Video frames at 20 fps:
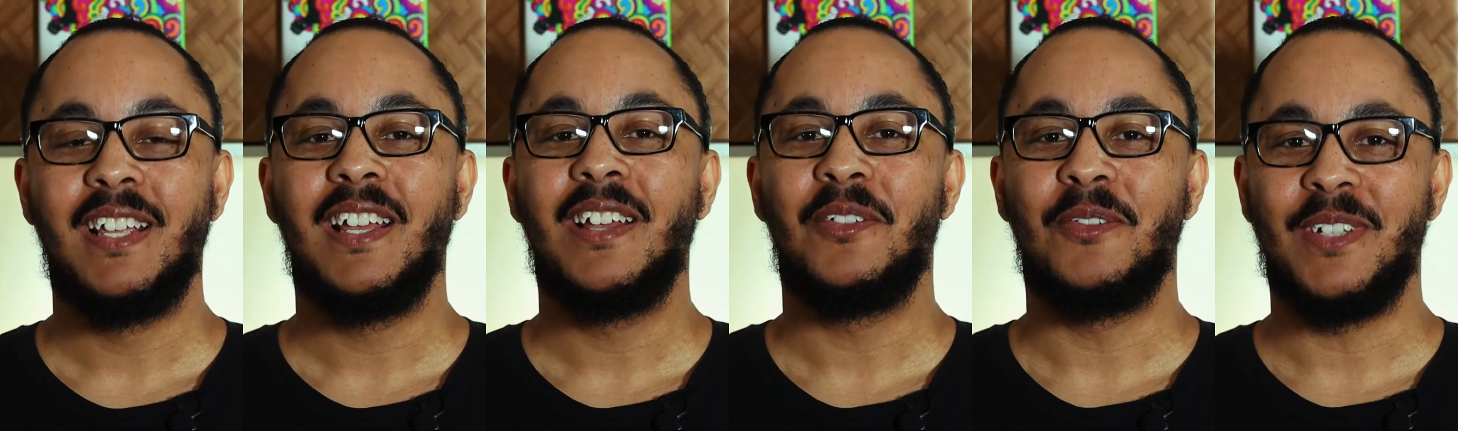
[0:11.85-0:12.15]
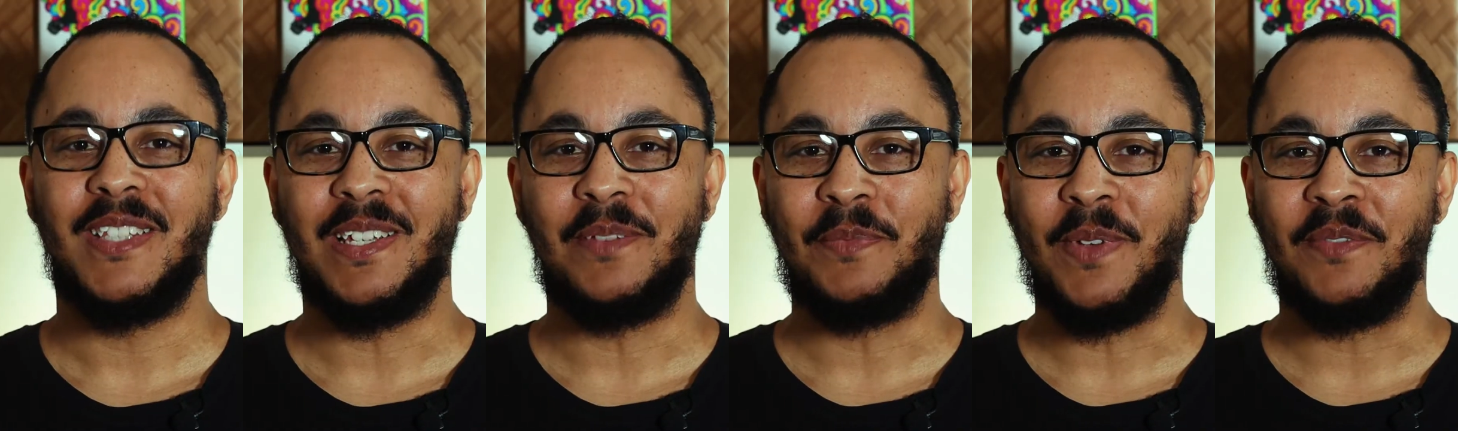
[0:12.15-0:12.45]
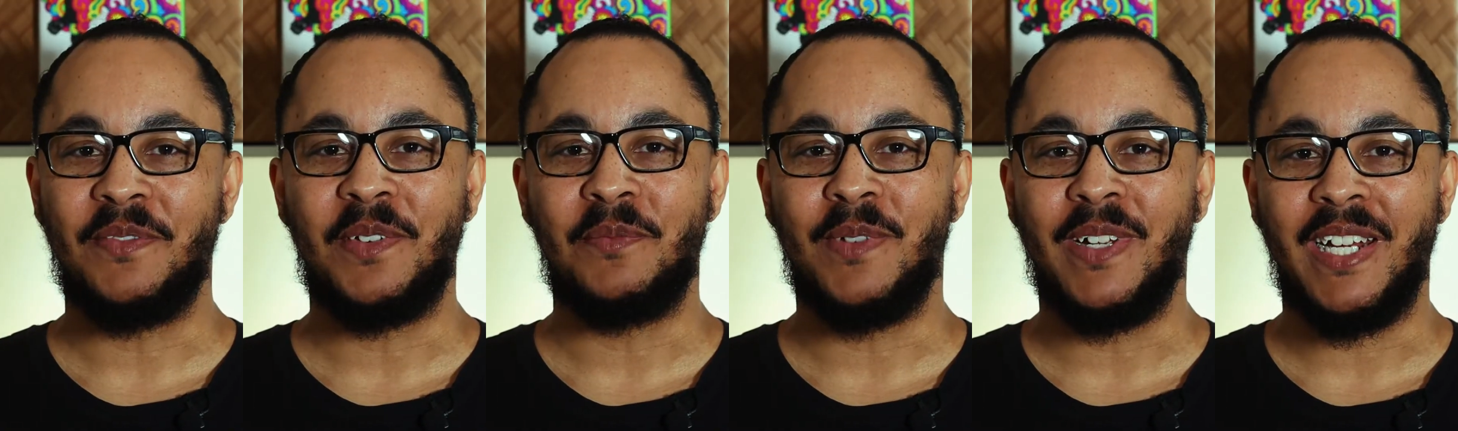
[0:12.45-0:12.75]
What's up
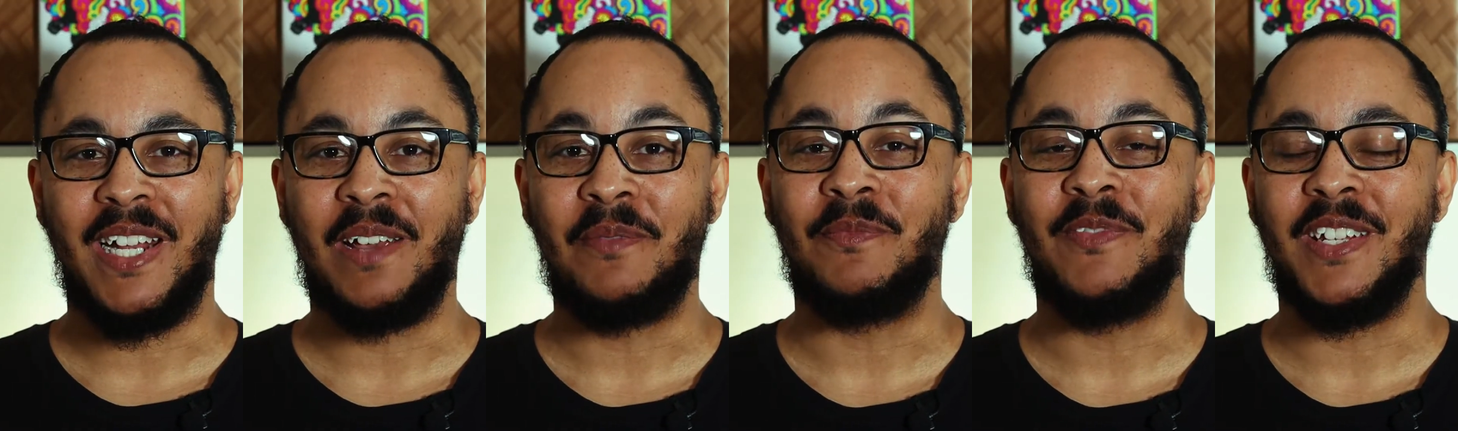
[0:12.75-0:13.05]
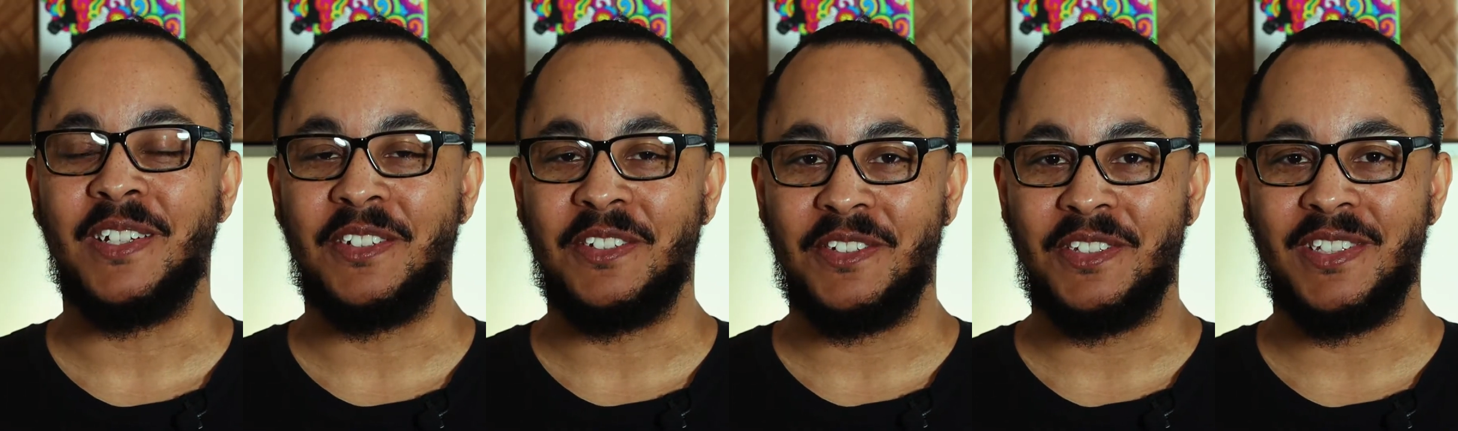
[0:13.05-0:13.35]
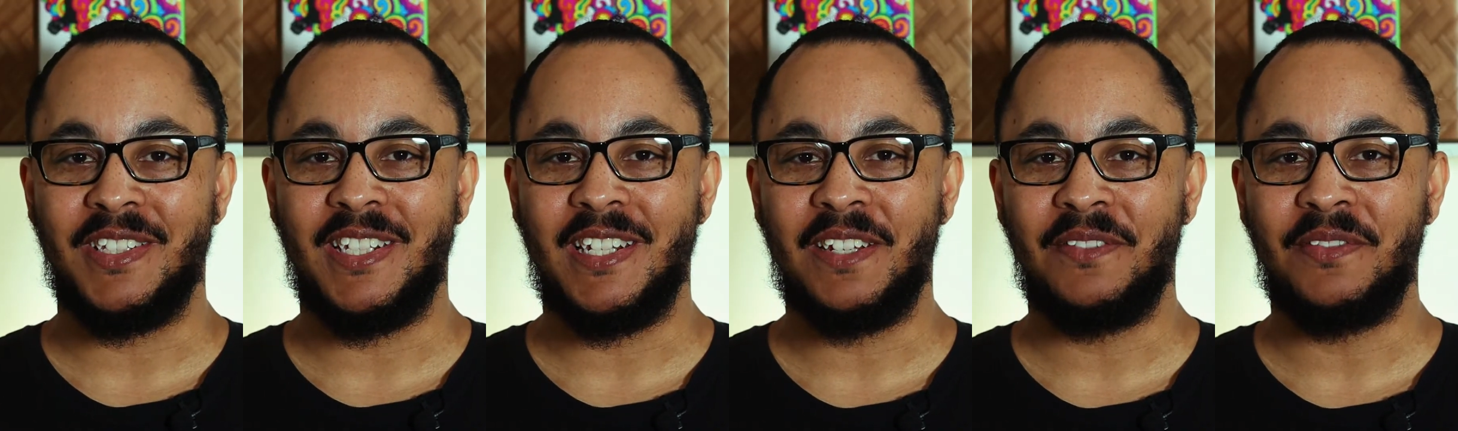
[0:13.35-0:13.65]
everybody, I'm Victor
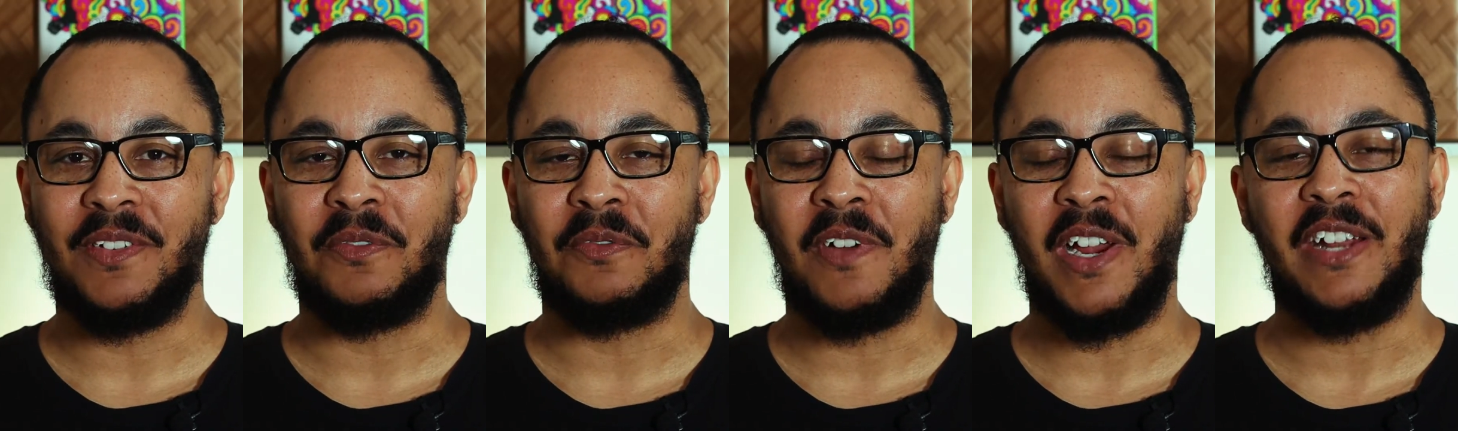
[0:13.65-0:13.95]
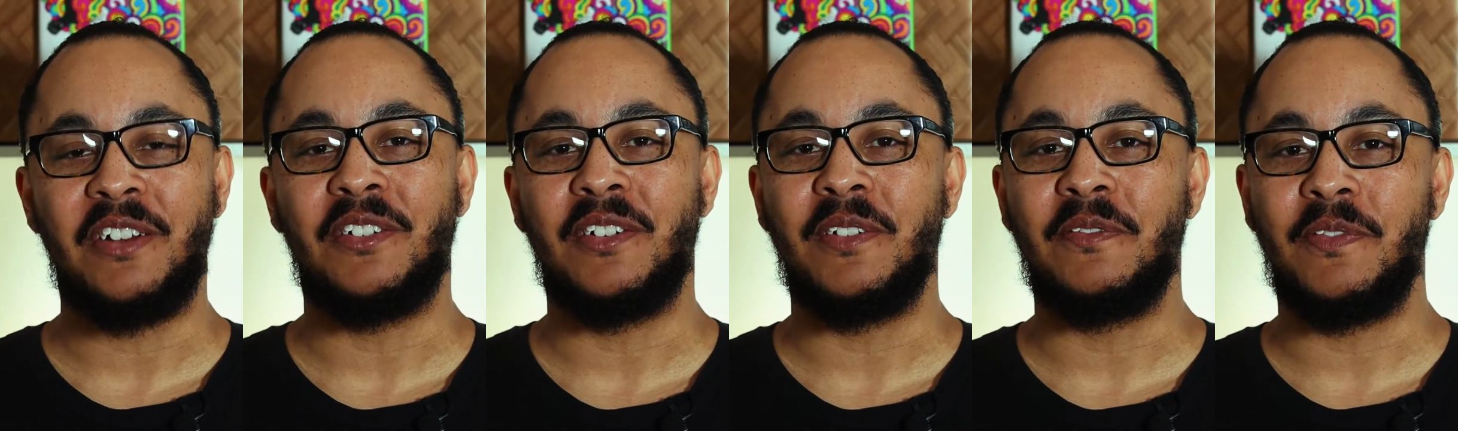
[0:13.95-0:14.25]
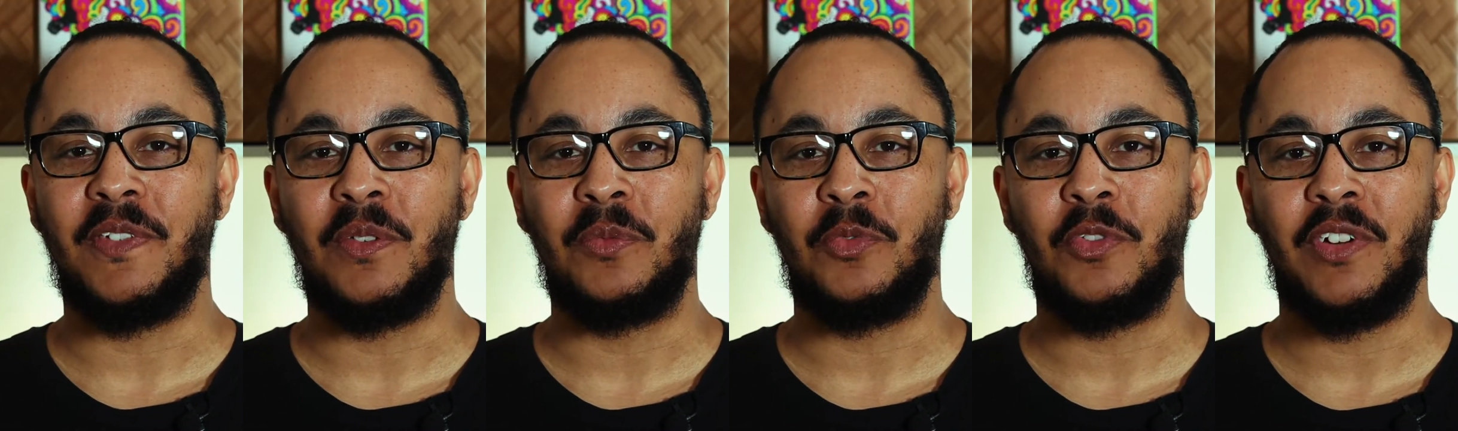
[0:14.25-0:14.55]
Stiff, a writer
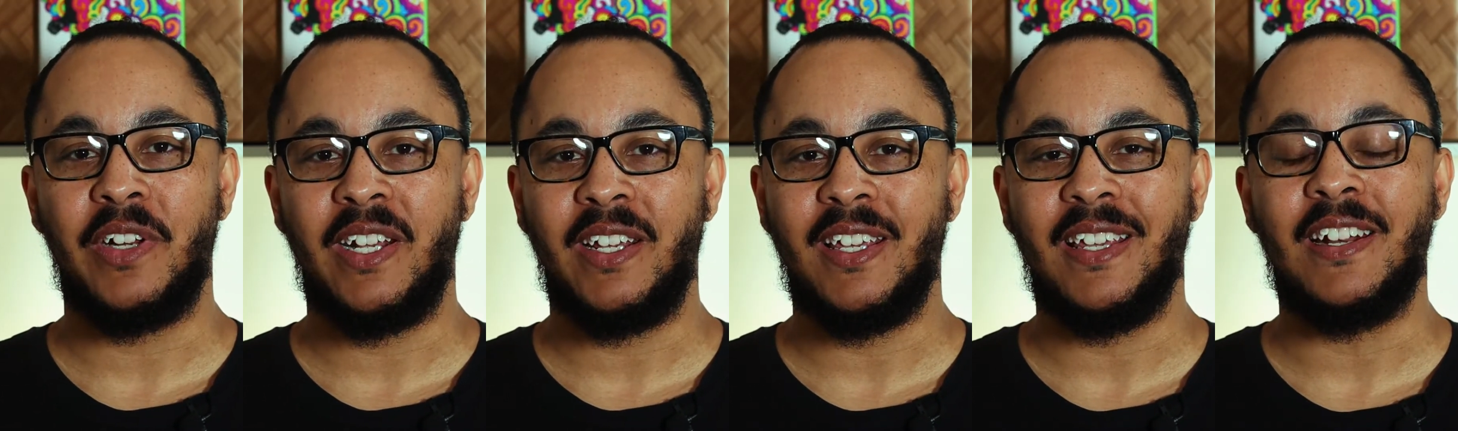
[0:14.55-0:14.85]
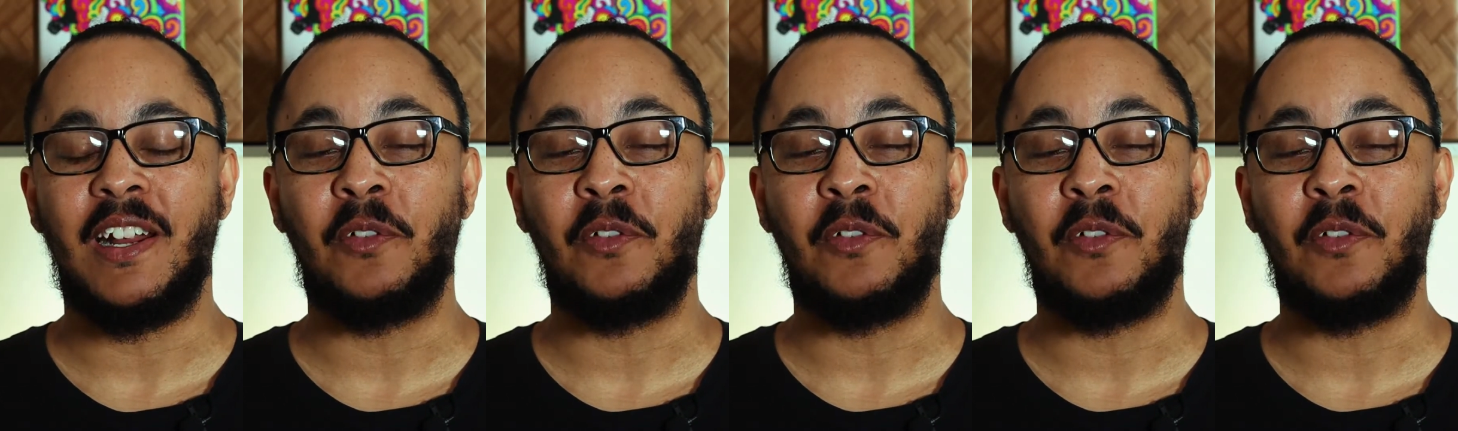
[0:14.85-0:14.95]
and film critic,